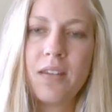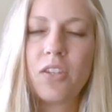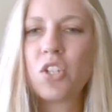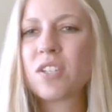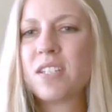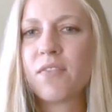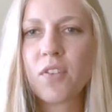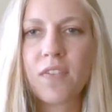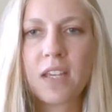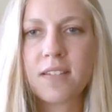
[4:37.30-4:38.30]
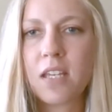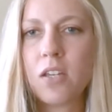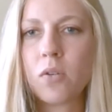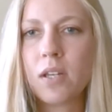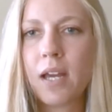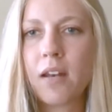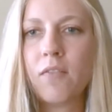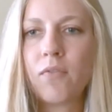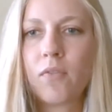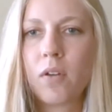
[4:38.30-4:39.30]
Just different things that you can kind
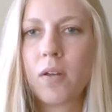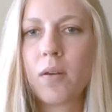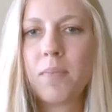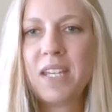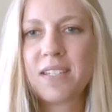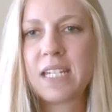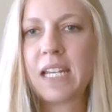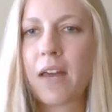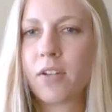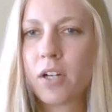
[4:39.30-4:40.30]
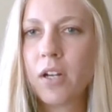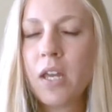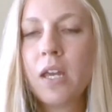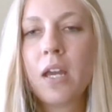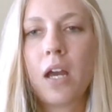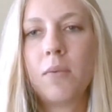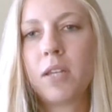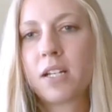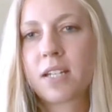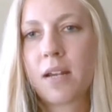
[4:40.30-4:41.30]
of piece together. A
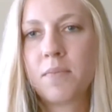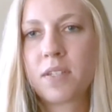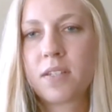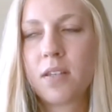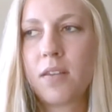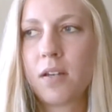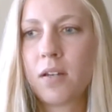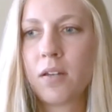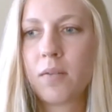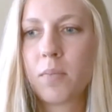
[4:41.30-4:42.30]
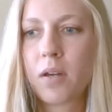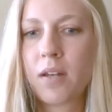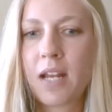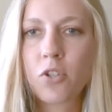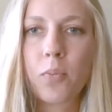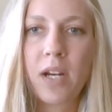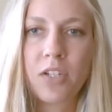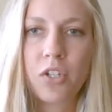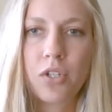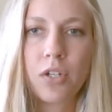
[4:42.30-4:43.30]
lot of times the natural
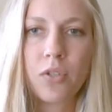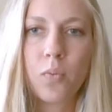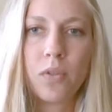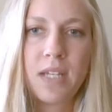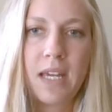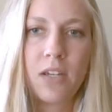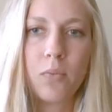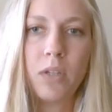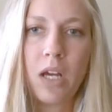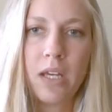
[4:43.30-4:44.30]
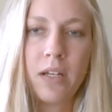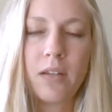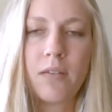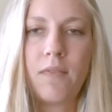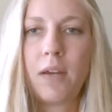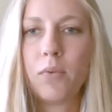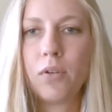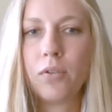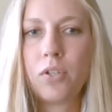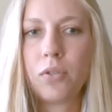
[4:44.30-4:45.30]
practitioners will take your blood, they
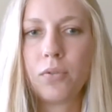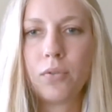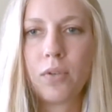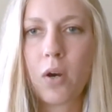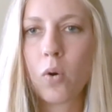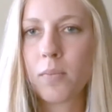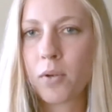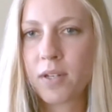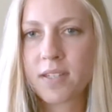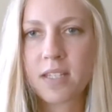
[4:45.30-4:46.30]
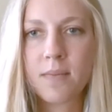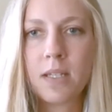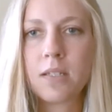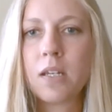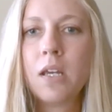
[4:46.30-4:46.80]
will do a hormone assessment,